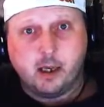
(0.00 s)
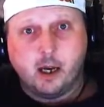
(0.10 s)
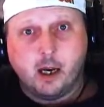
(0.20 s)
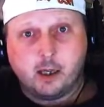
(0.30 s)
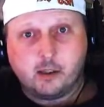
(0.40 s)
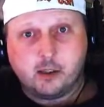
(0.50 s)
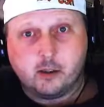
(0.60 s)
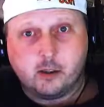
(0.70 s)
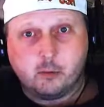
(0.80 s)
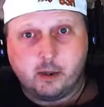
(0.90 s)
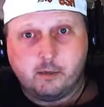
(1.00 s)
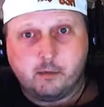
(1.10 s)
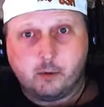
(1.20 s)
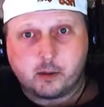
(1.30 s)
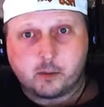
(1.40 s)
until your
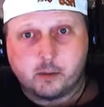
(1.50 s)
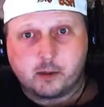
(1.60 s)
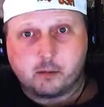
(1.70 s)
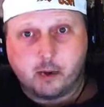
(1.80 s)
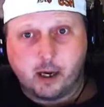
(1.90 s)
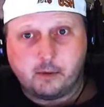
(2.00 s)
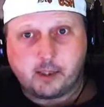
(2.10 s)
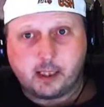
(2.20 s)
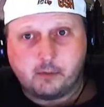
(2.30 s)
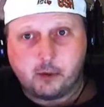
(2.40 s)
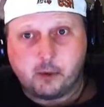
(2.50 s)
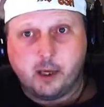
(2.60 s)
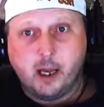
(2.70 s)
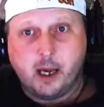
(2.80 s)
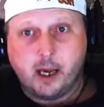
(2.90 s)
reinforcements arrive to give you
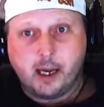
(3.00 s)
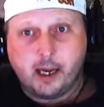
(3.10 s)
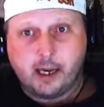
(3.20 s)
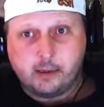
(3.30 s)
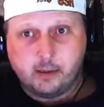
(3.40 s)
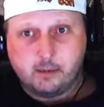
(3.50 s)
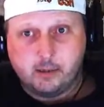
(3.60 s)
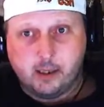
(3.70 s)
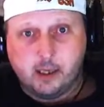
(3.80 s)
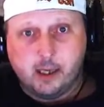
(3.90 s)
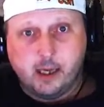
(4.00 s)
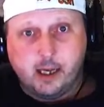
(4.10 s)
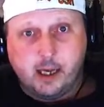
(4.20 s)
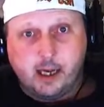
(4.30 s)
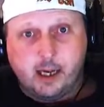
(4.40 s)
a hand.
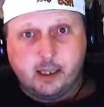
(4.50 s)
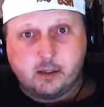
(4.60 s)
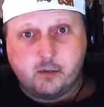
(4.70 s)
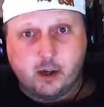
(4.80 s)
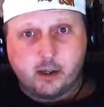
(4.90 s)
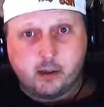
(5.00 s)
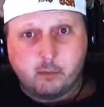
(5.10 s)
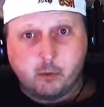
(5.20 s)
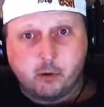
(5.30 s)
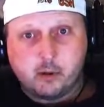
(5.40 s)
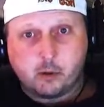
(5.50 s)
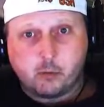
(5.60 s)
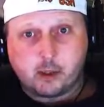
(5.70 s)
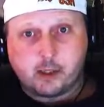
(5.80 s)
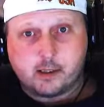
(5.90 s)
It is very important to
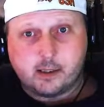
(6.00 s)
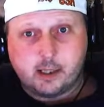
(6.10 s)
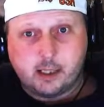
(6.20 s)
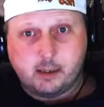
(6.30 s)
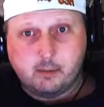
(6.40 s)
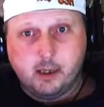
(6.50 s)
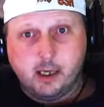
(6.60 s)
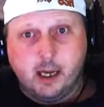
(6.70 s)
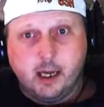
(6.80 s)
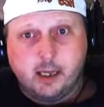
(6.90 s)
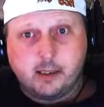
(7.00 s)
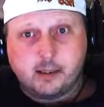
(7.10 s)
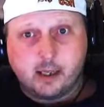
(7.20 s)
work as a team instead of